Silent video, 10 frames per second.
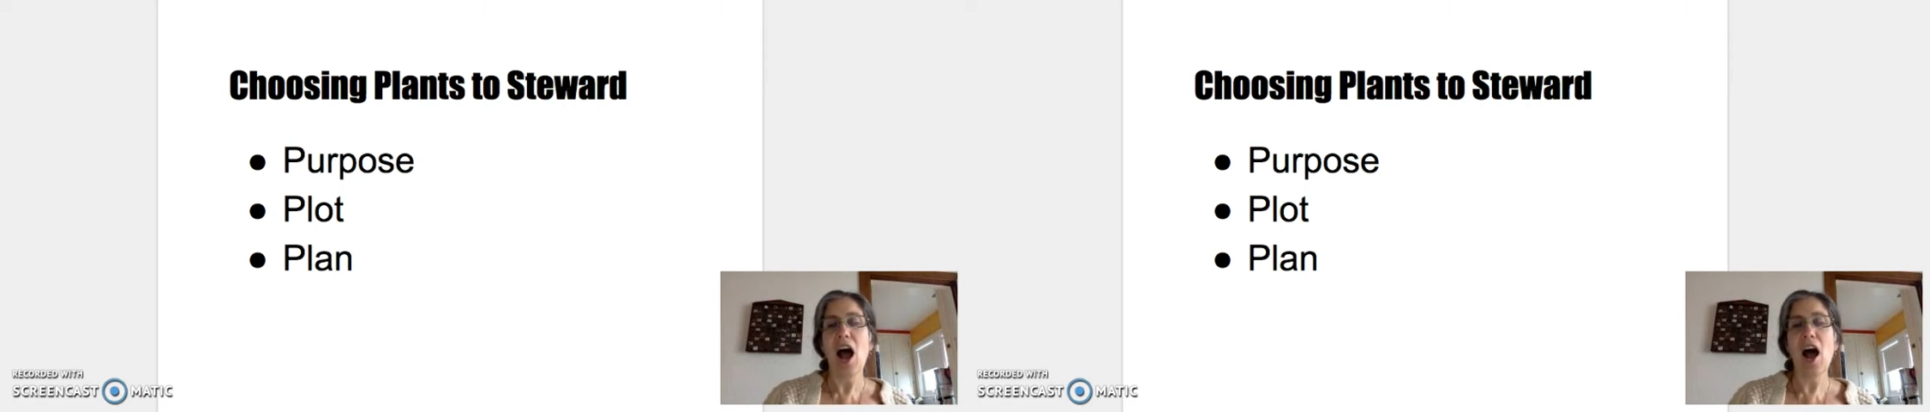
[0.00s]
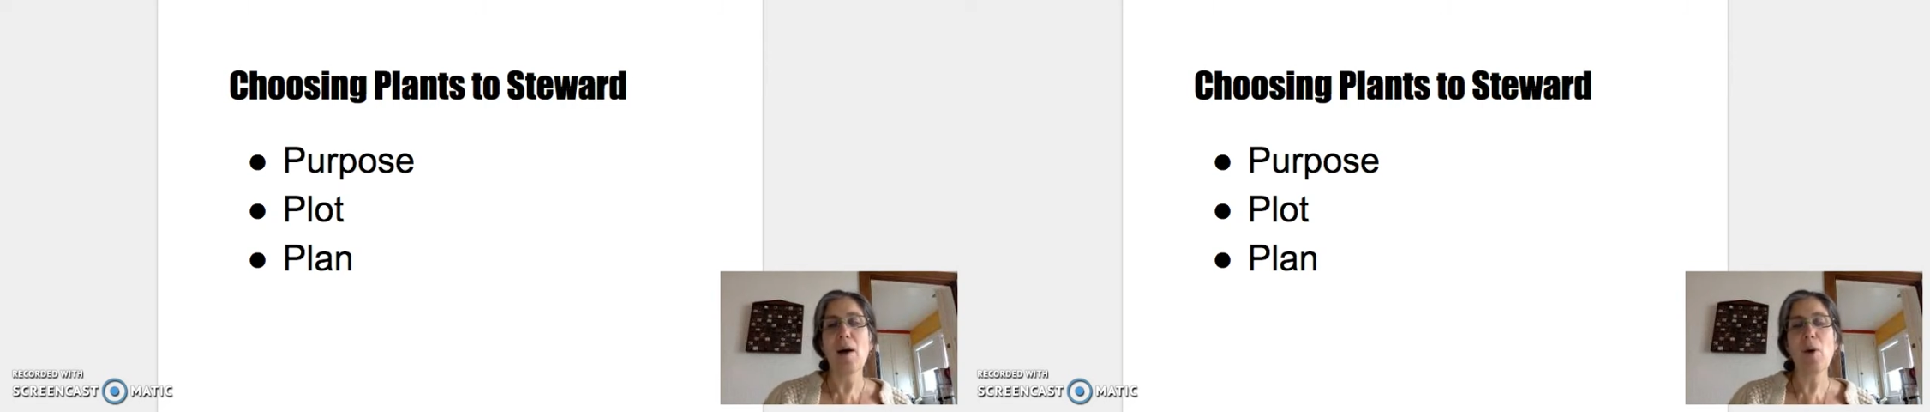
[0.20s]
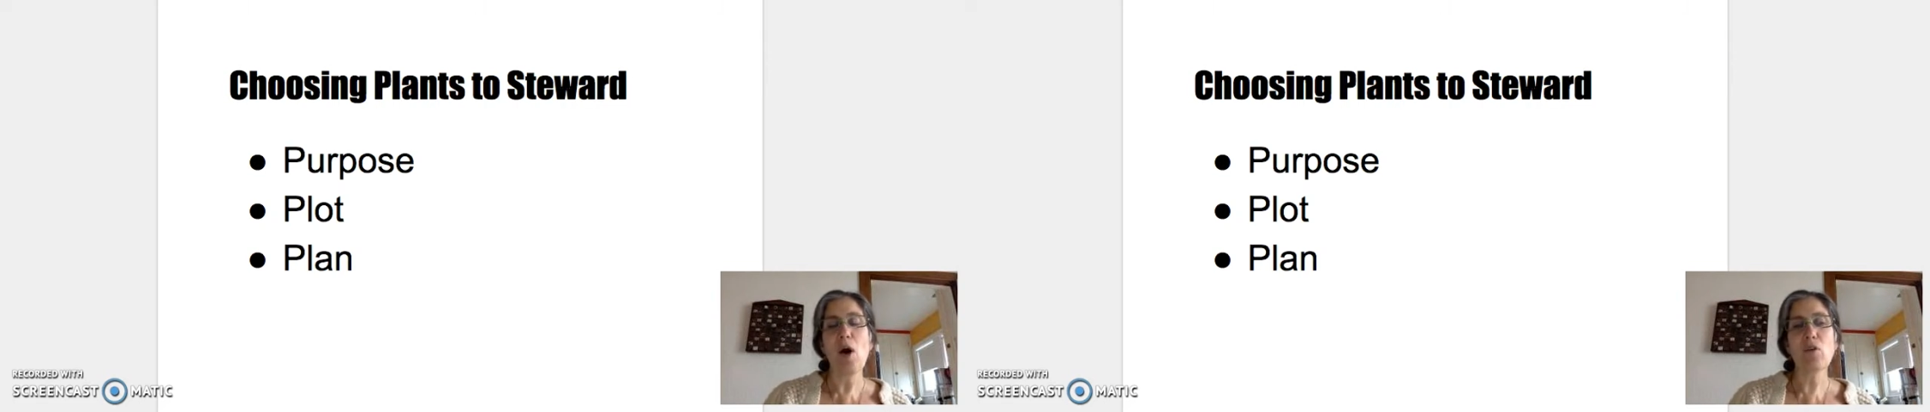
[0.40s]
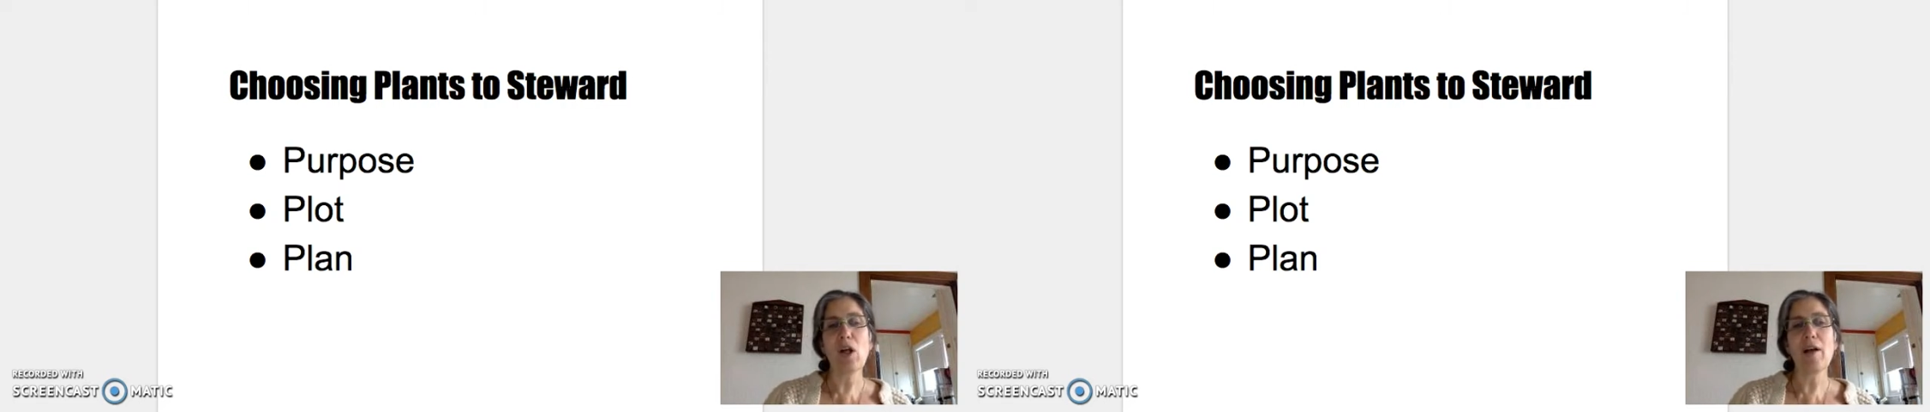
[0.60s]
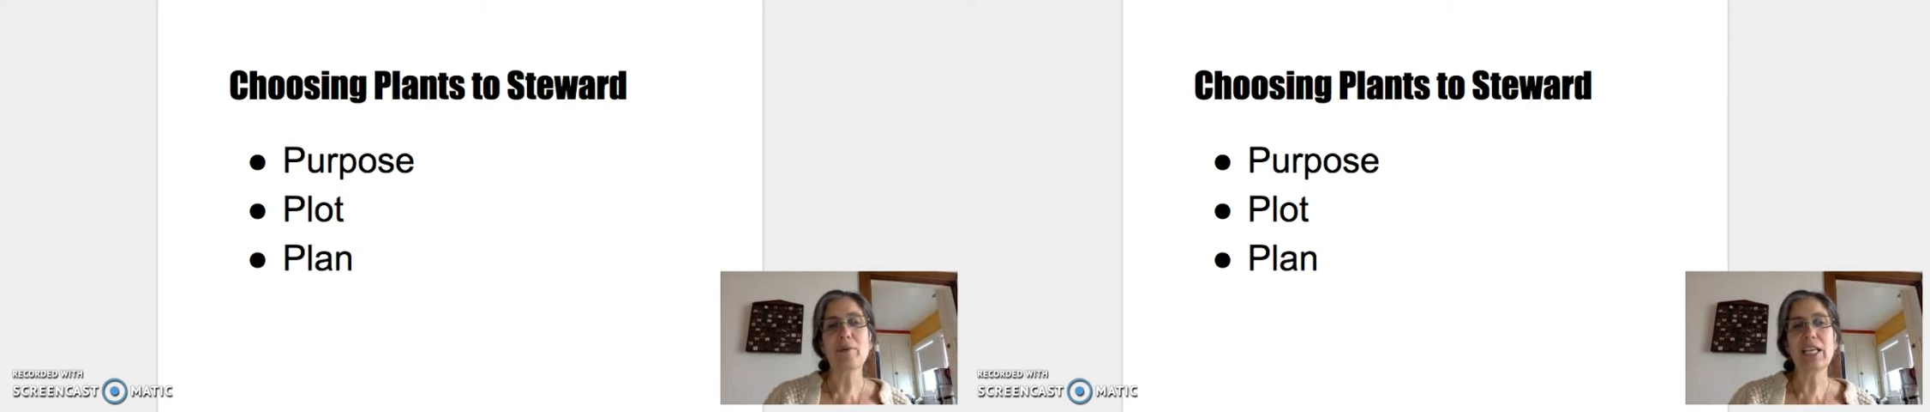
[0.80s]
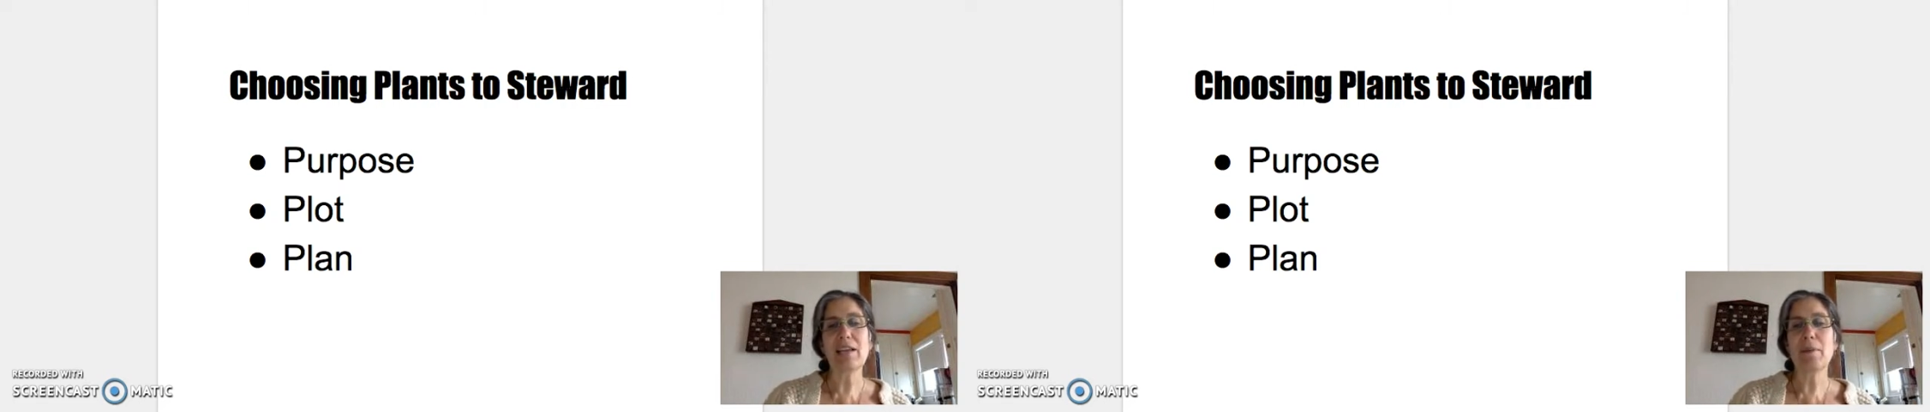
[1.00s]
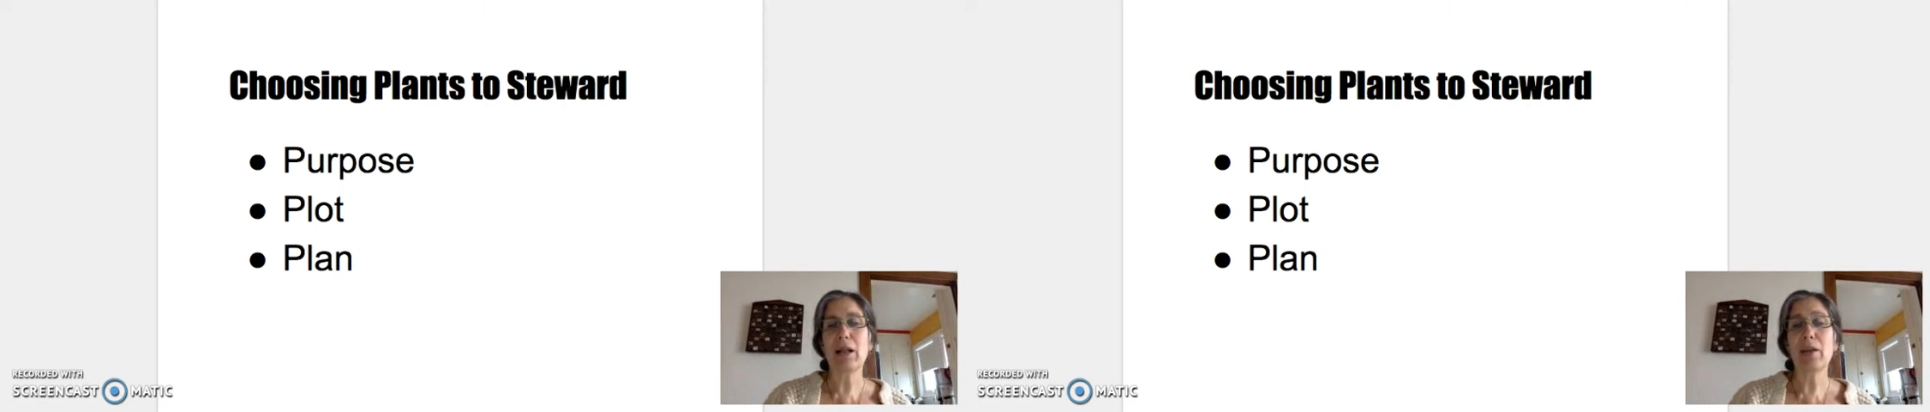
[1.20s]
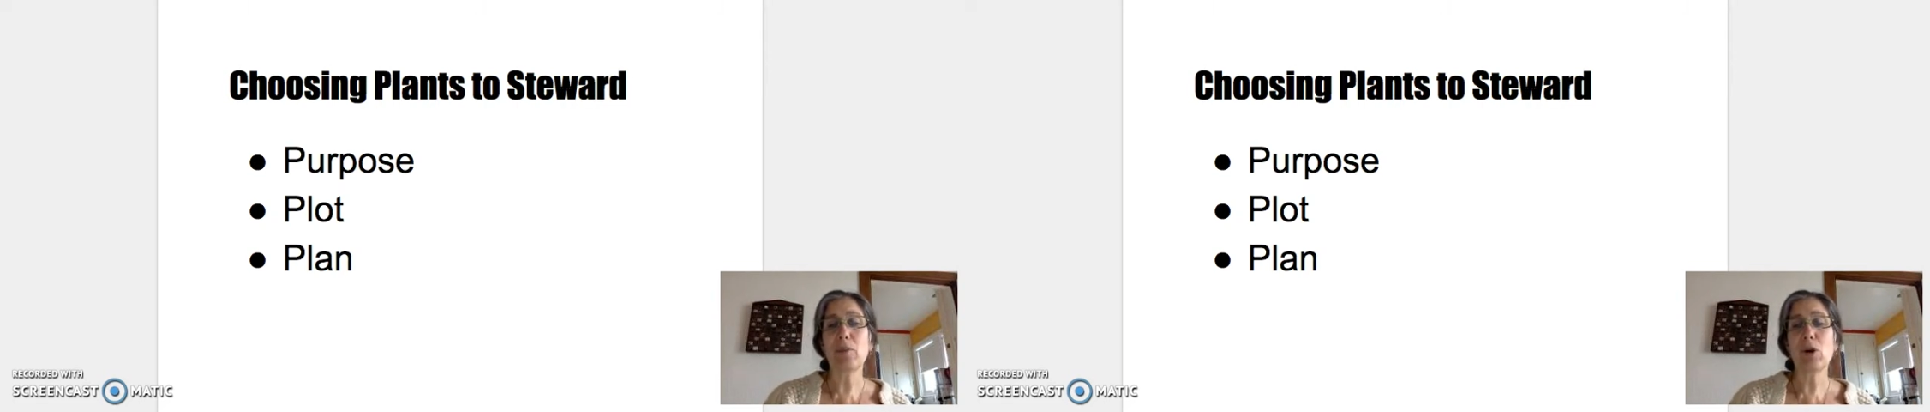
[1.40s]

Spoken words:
Overall, I was thinking about like